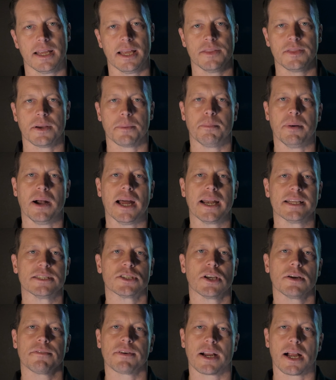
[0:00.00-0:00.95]
and their body's
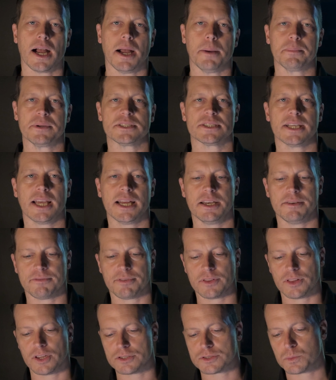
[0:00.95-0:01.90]
overcompensating
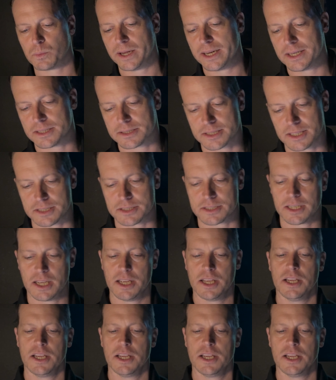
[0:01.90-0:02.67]
for those weaknesses.